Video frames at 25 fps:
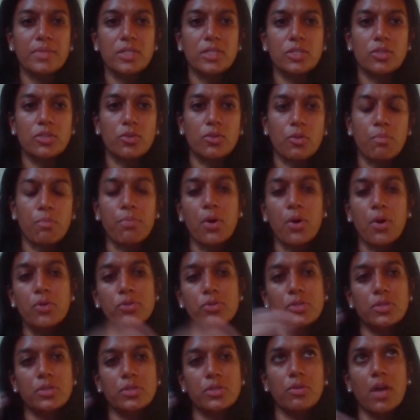And so
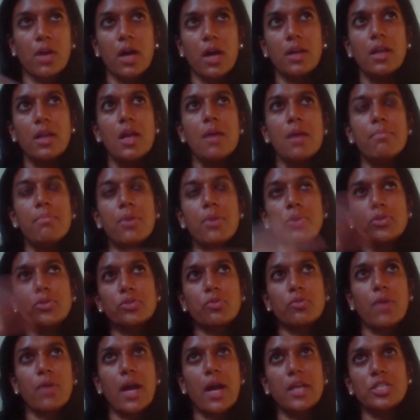they're not
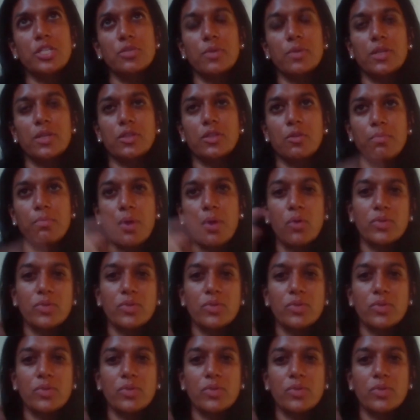postgraduate, they're